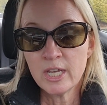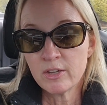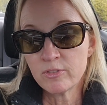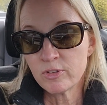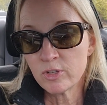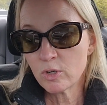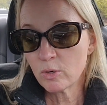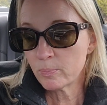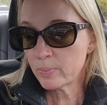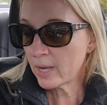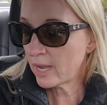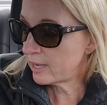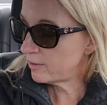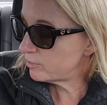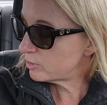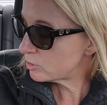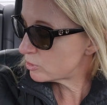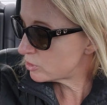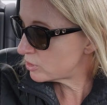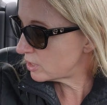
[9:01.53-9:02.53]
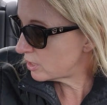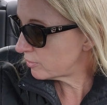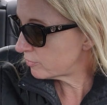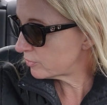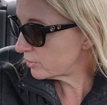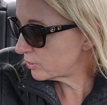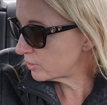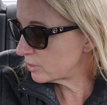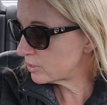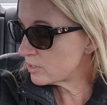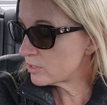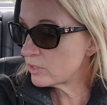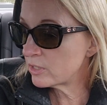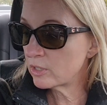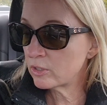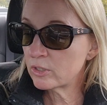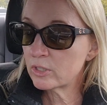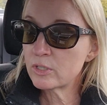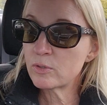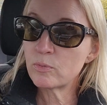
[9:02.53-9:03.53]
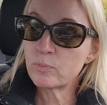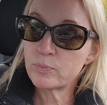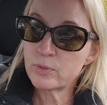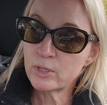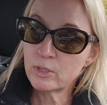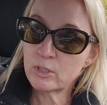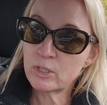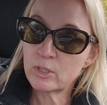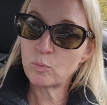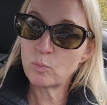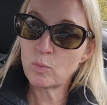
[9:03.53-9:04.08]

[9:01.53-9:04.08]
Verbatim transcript: If you don't behave yourself, they're gonna they're gonna they're